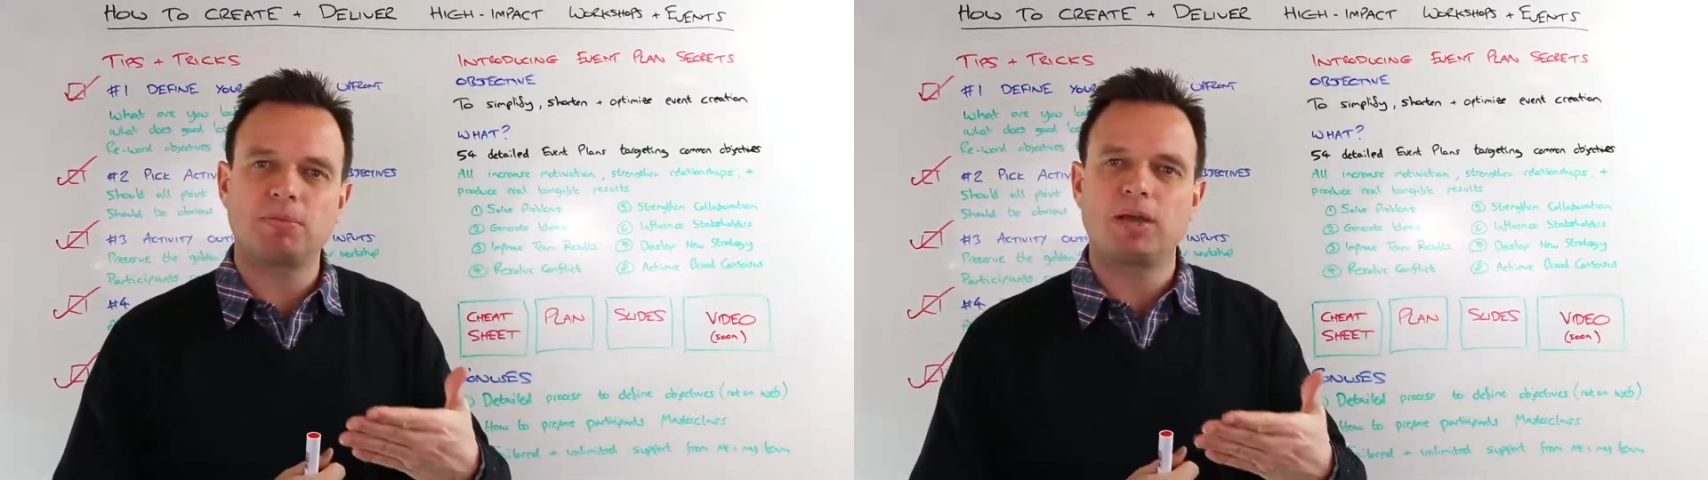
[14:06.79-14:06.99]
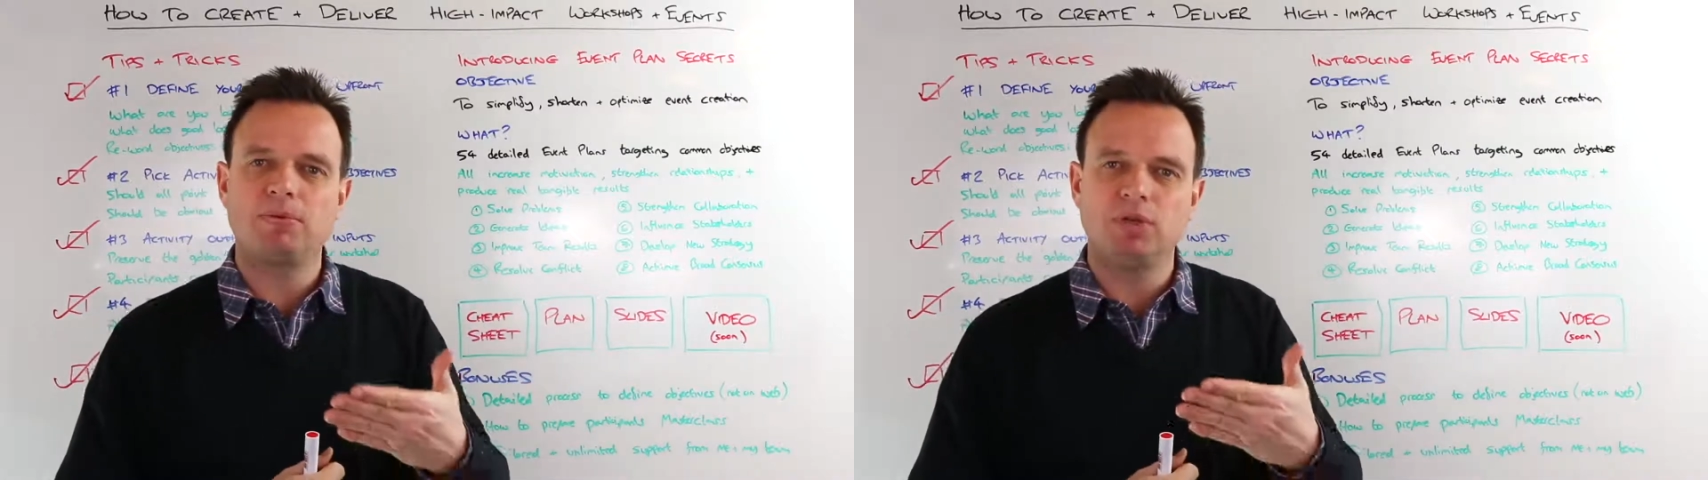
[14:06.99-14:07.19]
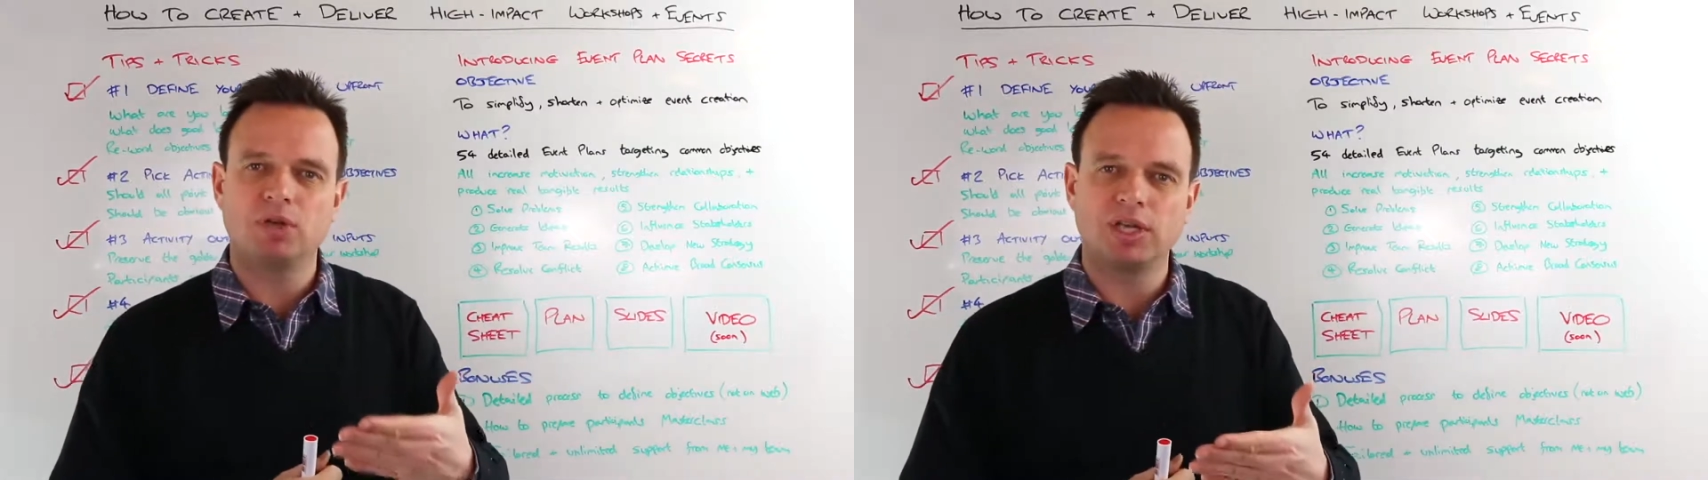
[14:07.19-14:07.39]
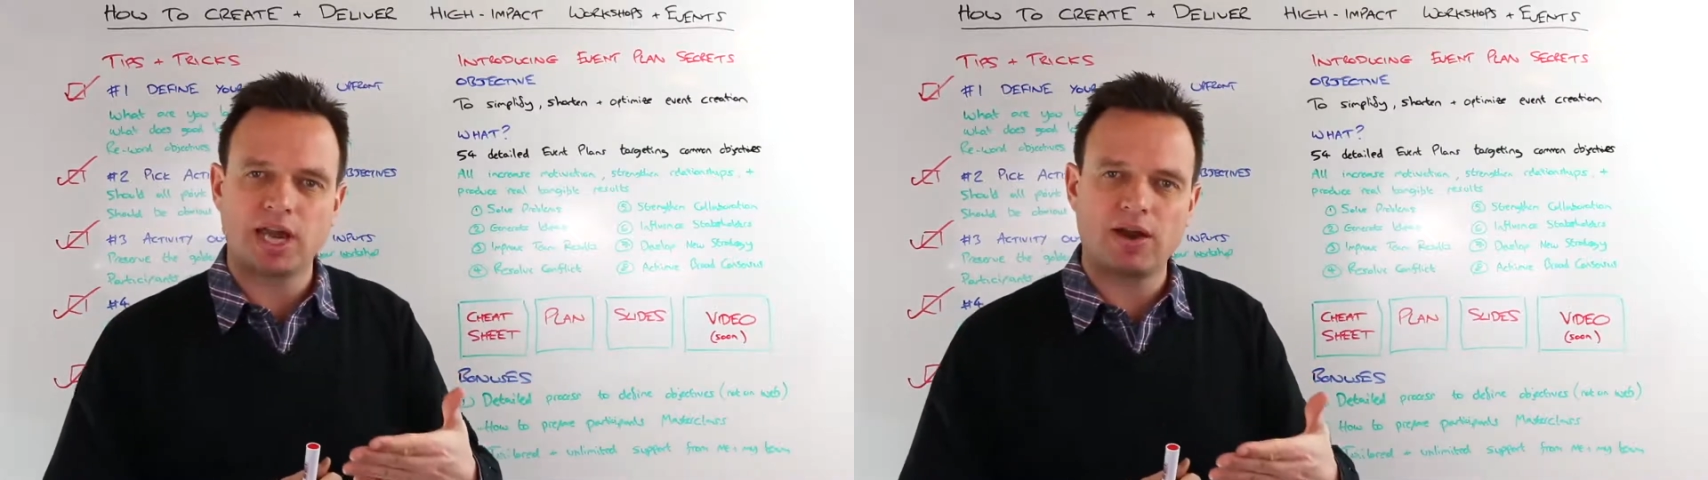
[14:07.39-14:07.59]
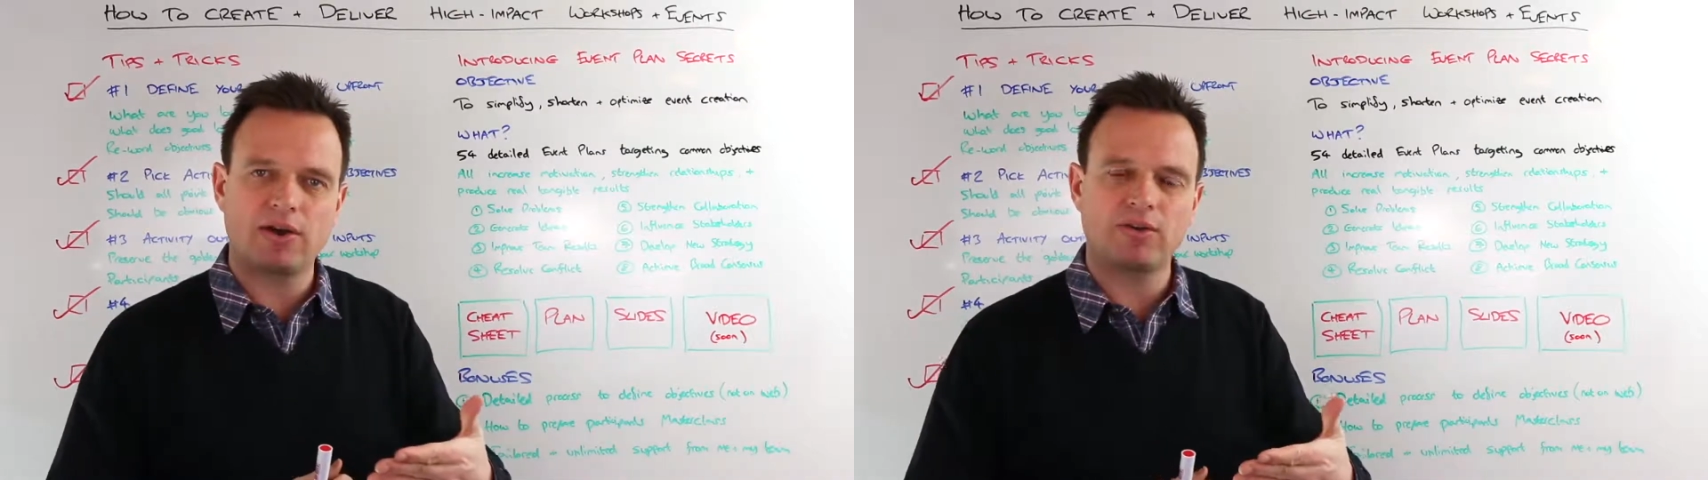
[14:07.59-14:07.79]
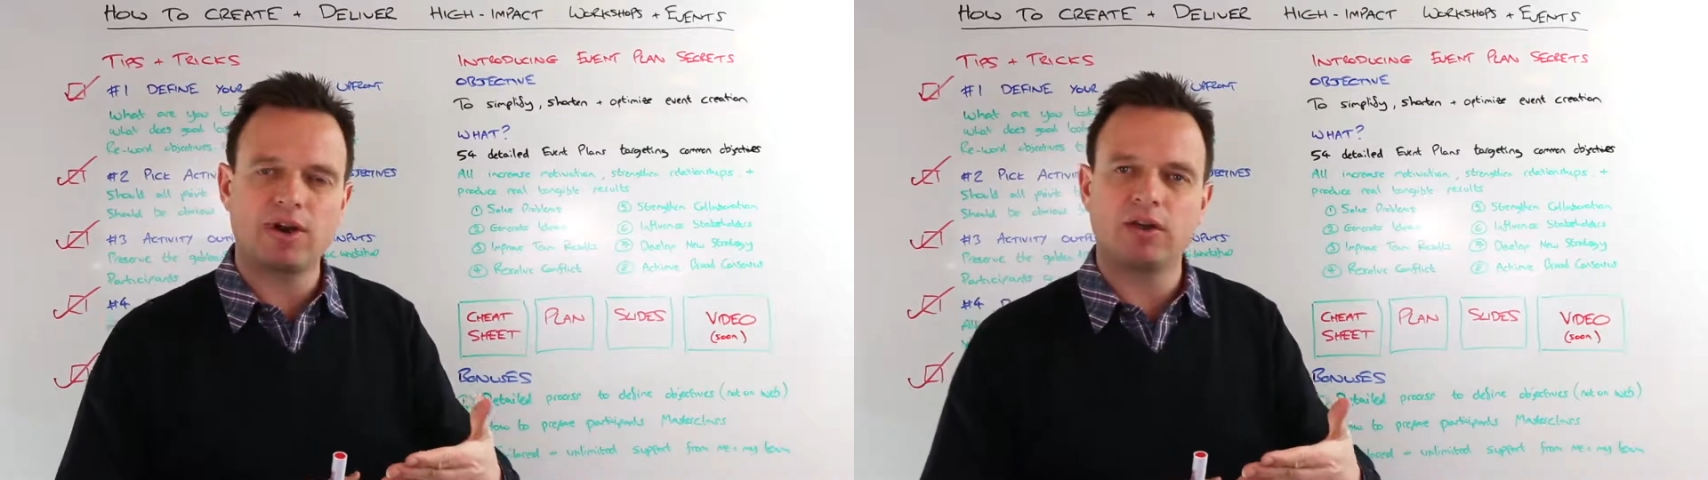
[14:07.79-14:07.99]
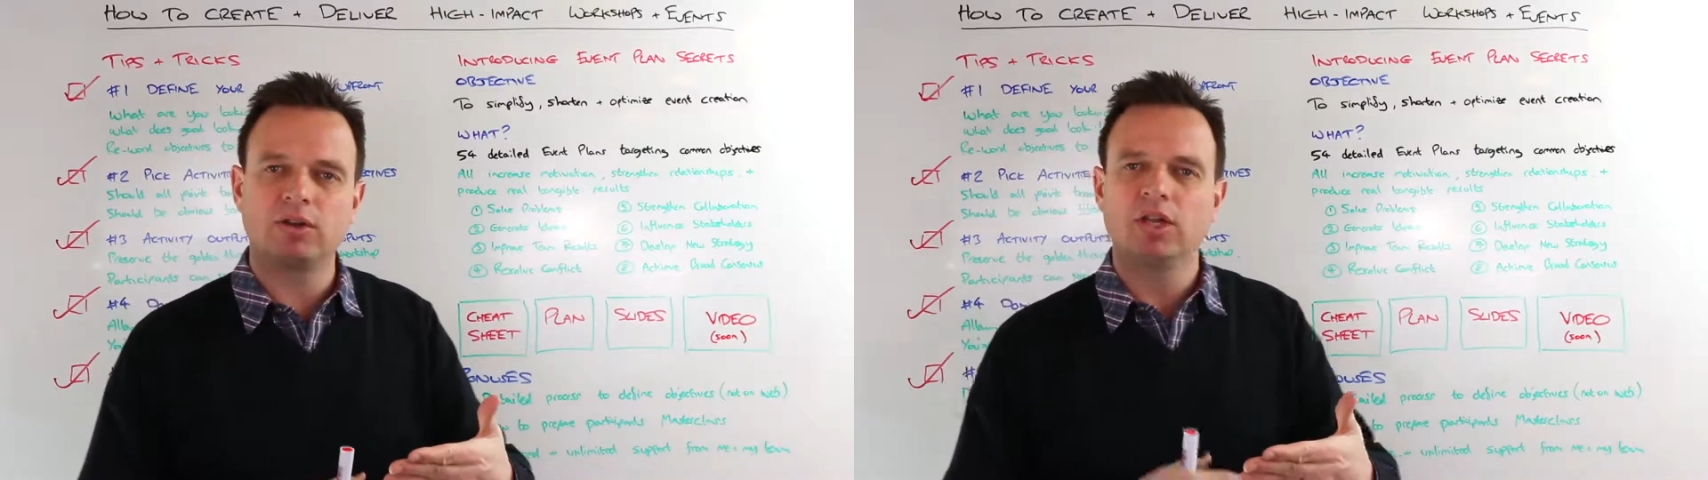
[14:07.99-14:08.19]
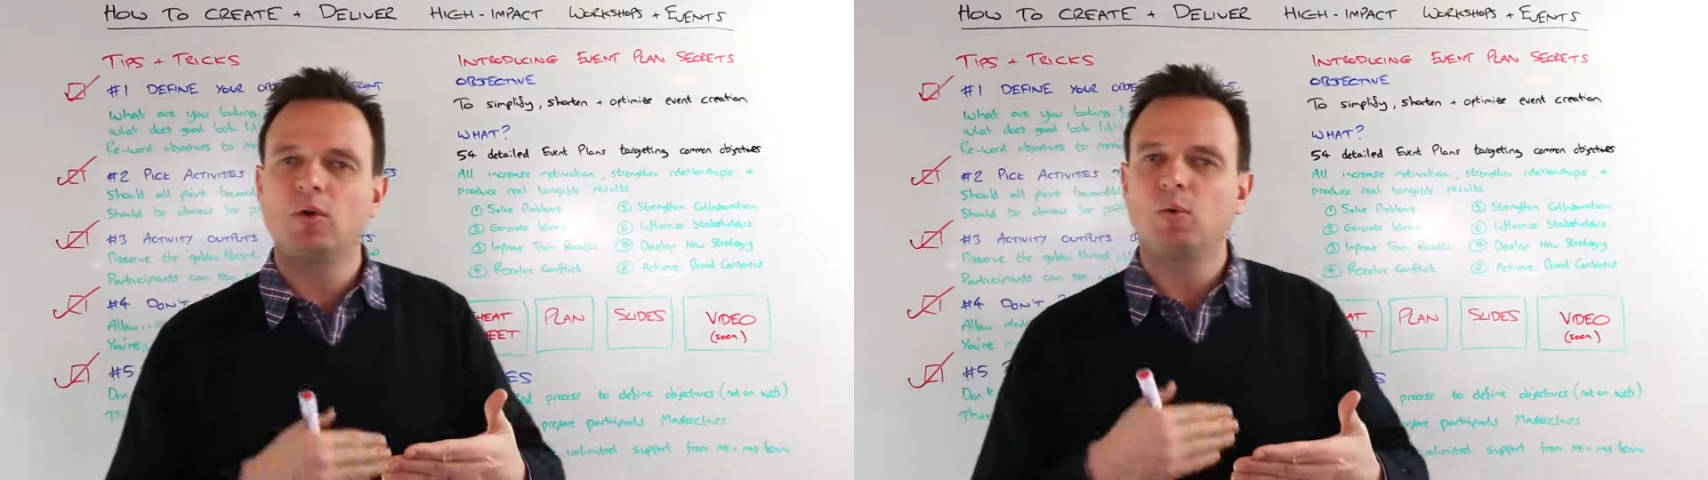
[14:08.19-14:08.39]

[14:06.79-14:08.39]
paper you can carry around